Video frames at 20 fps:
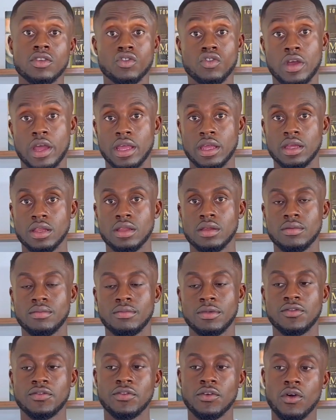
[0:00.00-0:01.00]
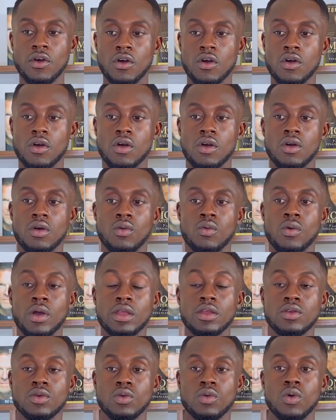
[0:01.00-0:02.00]
is trying. Before,
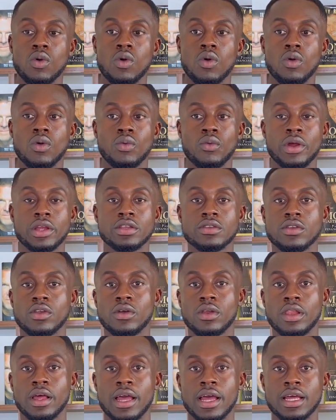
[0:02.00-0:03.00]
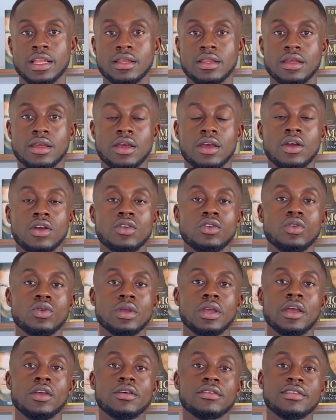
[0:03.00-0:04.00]
when you go register your land, you
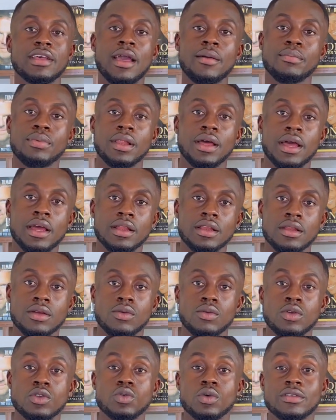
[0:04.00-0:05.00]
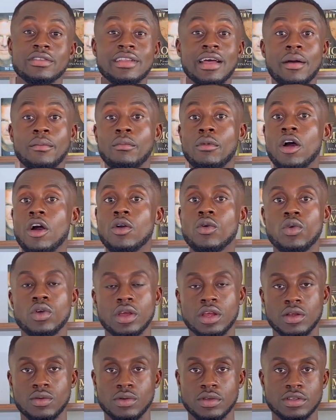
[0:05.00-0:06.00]
get your site plan, which was not
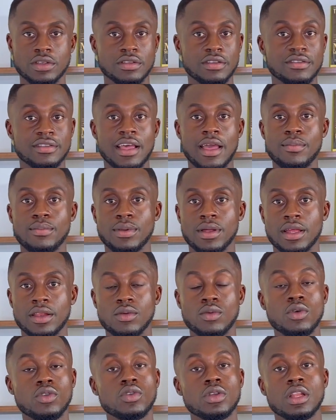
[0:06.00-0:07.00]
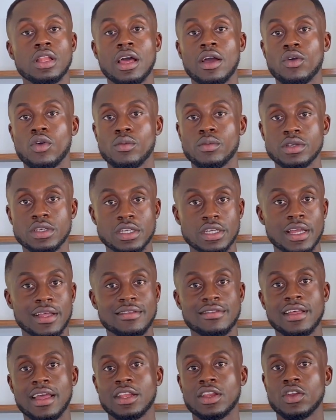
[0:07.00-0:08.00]
barcoded. It was just a site plan to go to the land commission, get
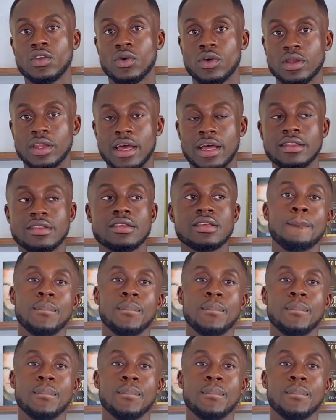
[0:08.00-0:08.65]
signed and all that.